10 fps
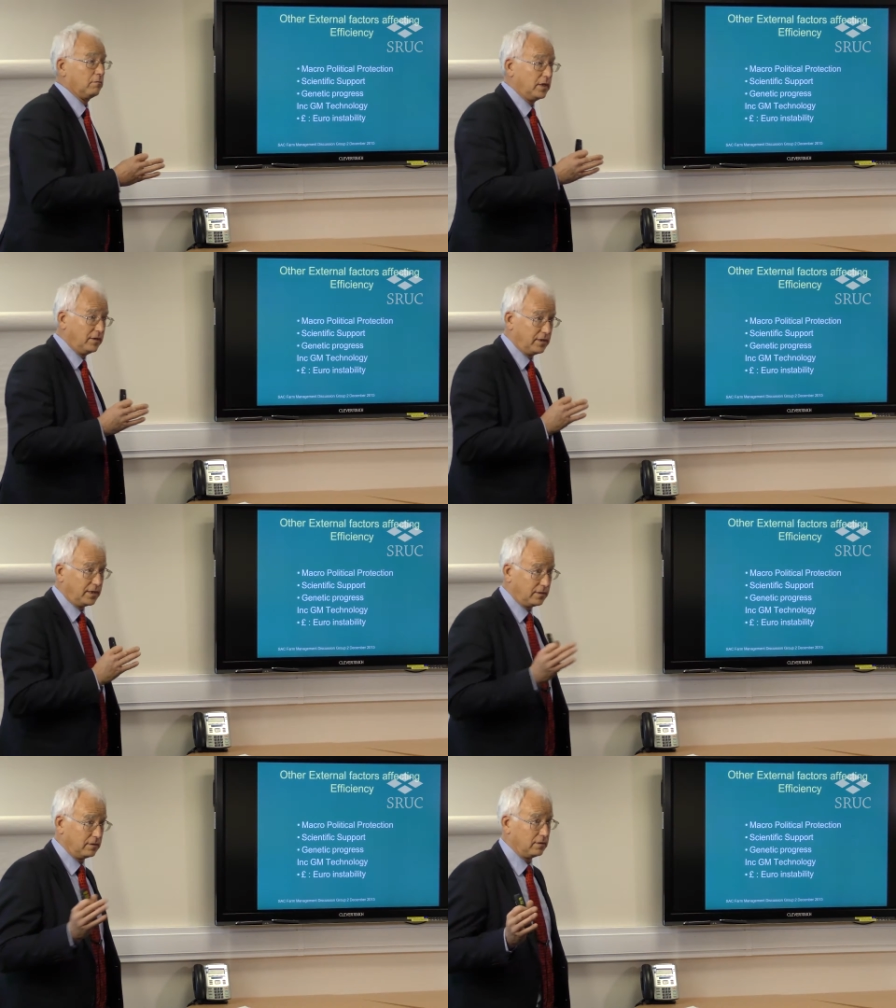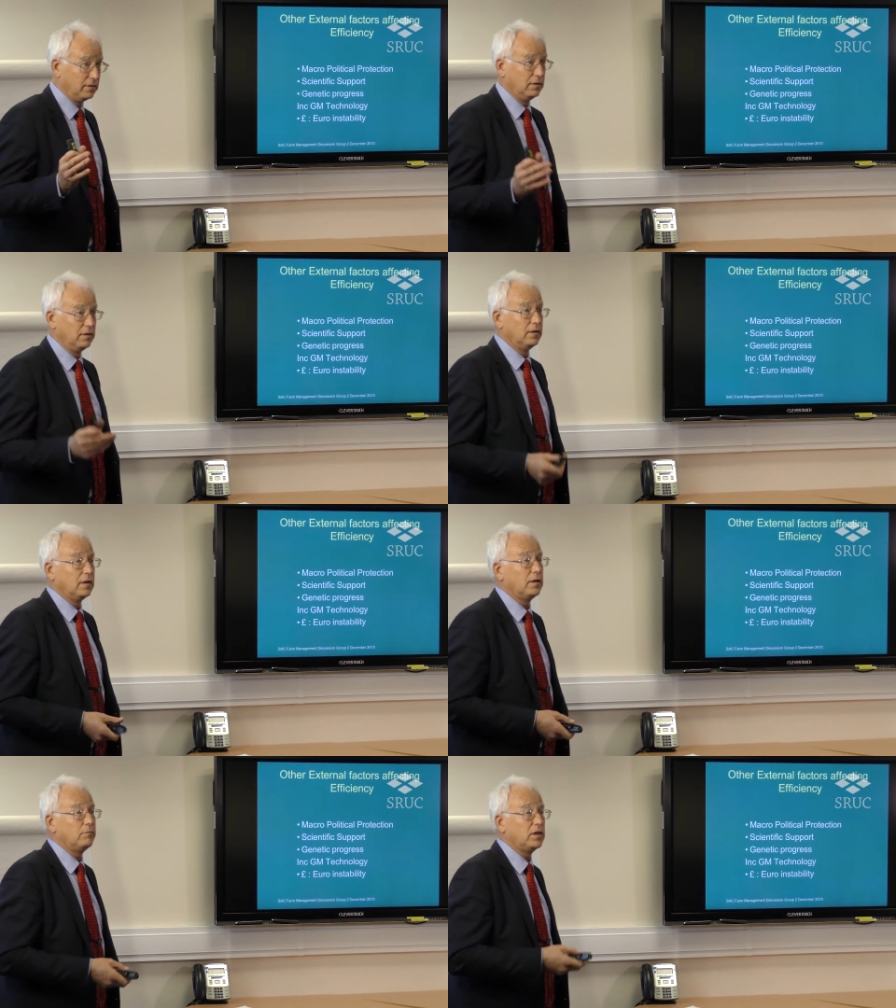my sector,
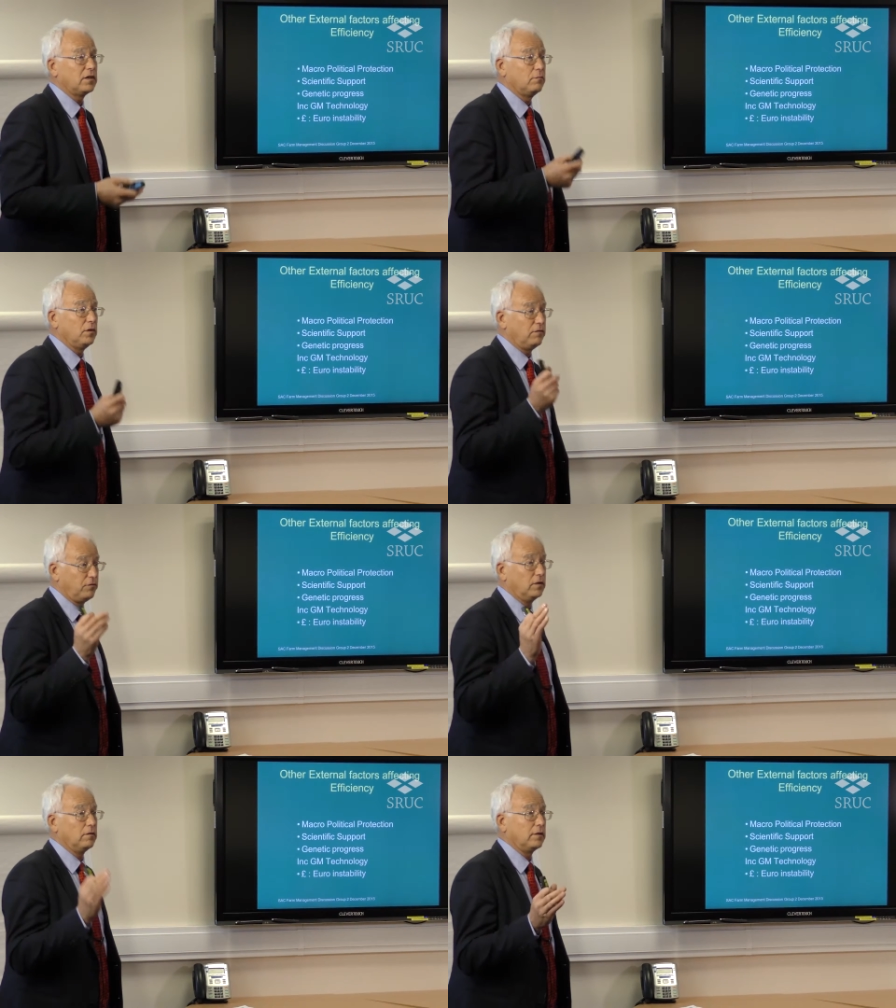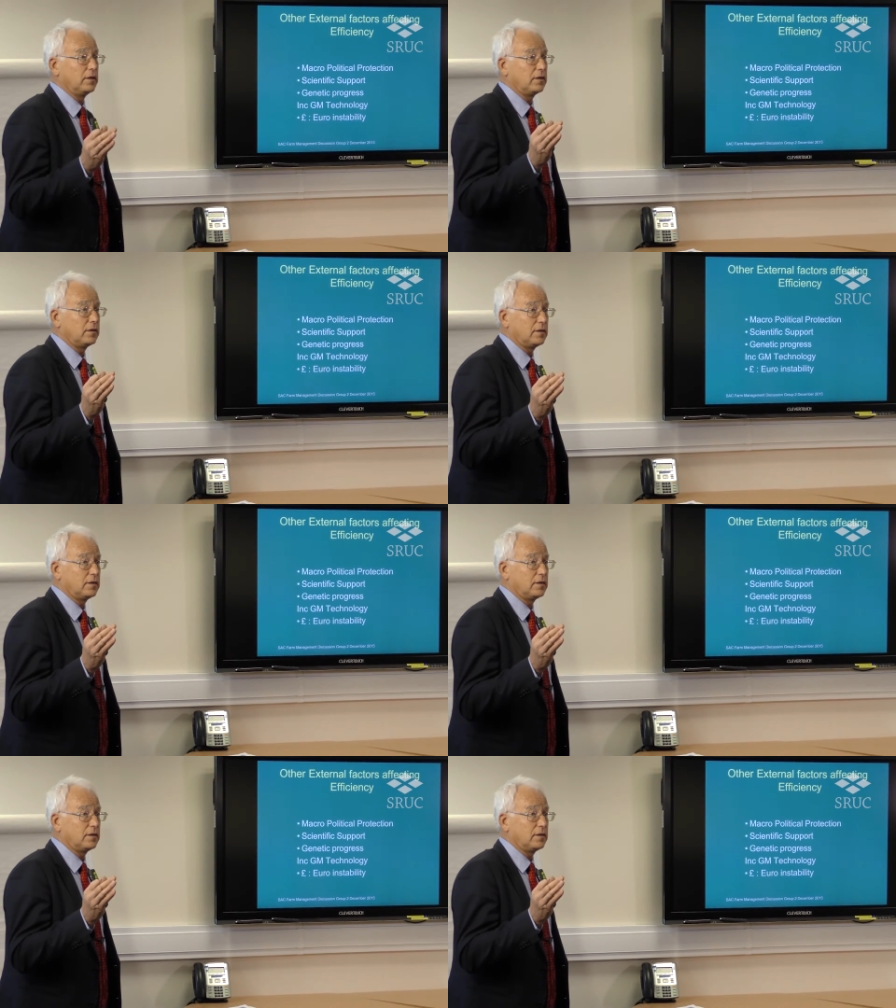and makes me feel that.